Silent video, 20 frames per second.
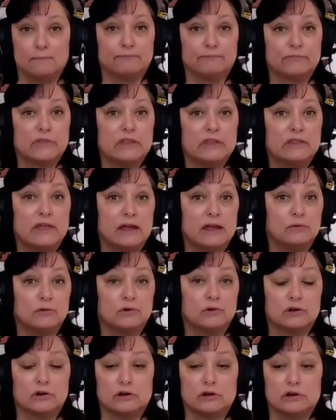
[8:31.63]
They
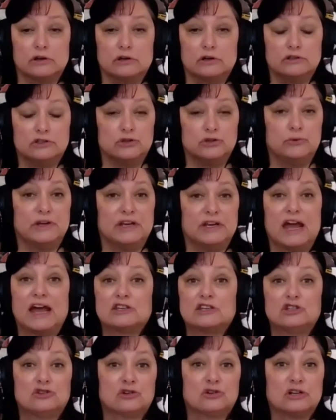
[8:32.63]
were doing
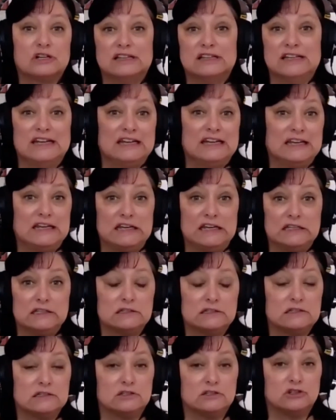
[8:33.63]
extra
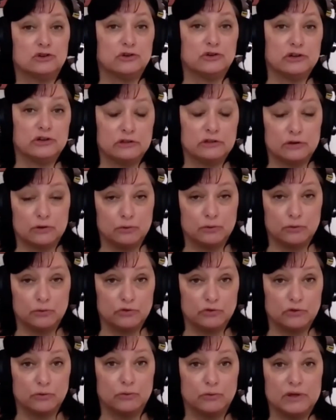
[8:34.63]
cleanings during
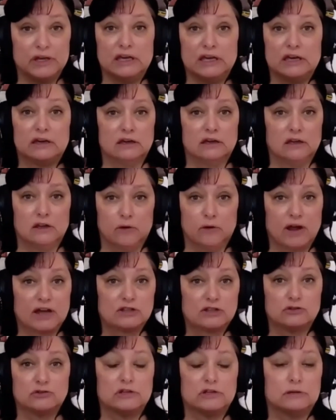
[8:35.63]
the week,
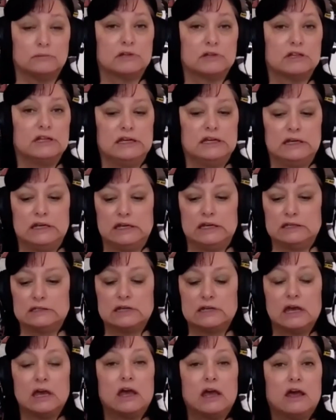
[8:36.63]
extra deep cleanings.
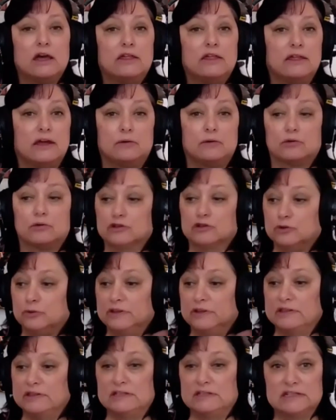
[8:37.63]
They were
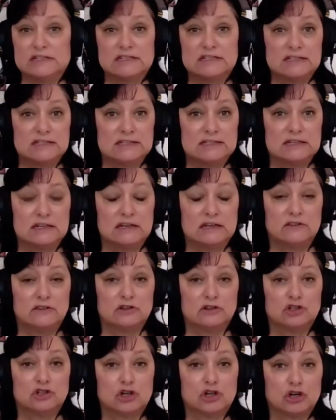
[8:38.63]
doing the distancing in the
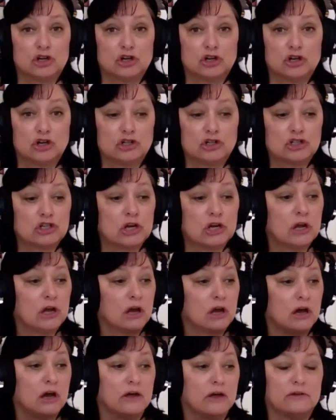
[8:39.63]
church.
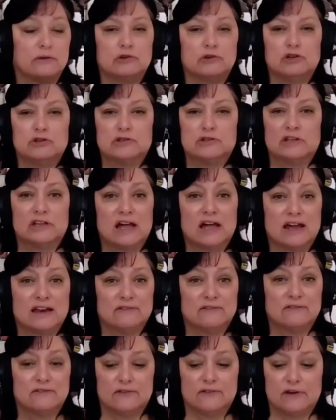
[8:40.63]
They were using a lot
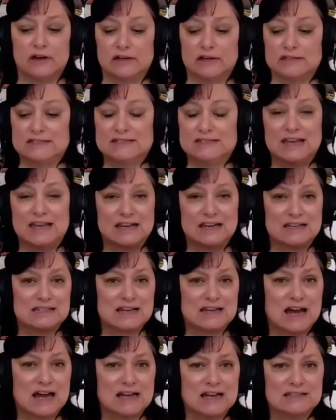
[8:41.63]
of
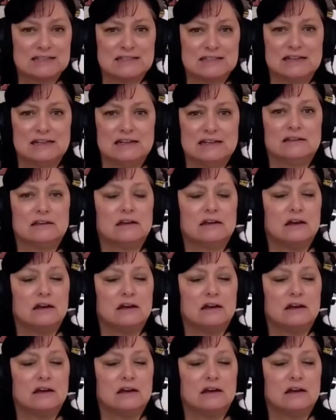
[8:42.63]
sanitizing